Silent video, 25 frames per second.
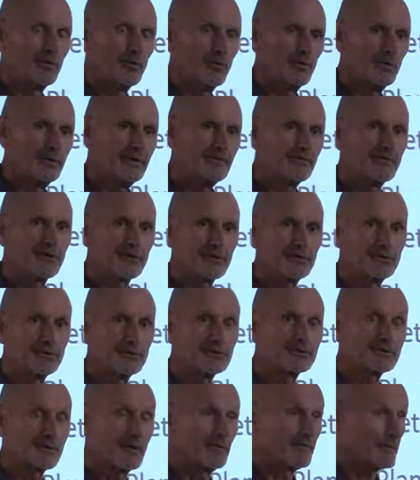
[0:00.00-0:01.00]
we've got to do
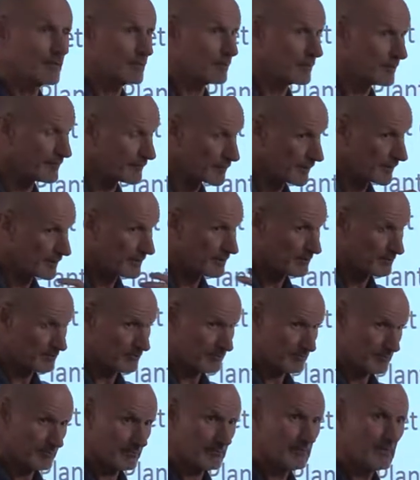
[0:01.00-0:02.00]
something. We've got
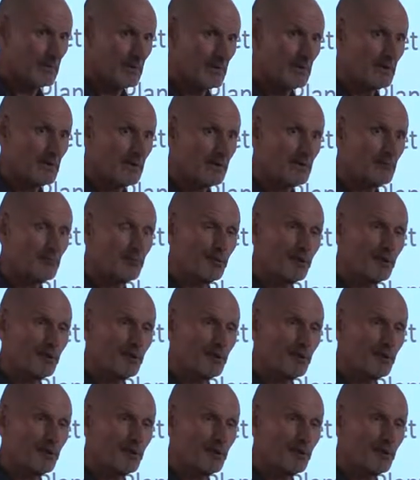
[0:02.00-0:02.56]
to